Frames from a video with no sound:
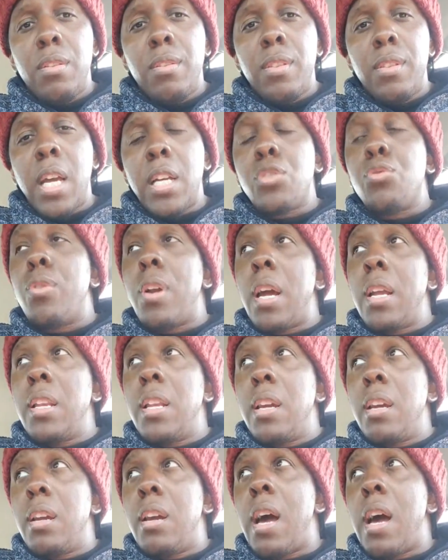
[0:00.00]
That's what I
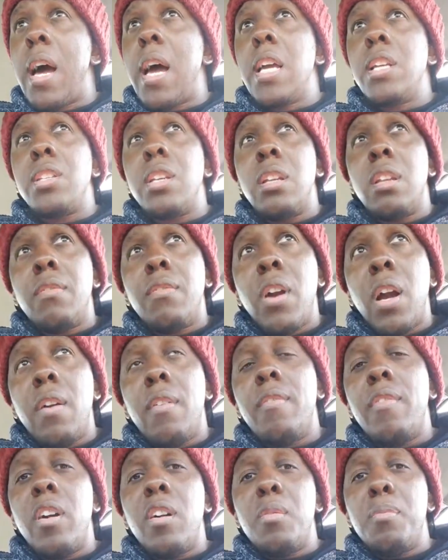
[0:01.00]
did, guys. In the
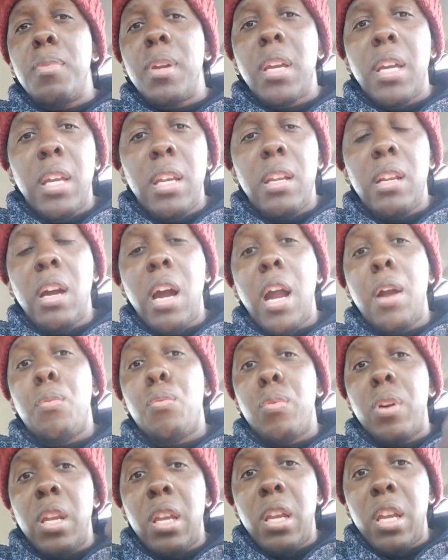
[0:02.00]
very, very beginning, I
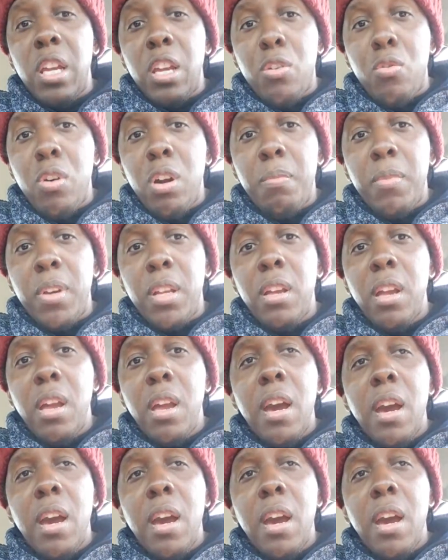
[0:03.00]
rented equipment.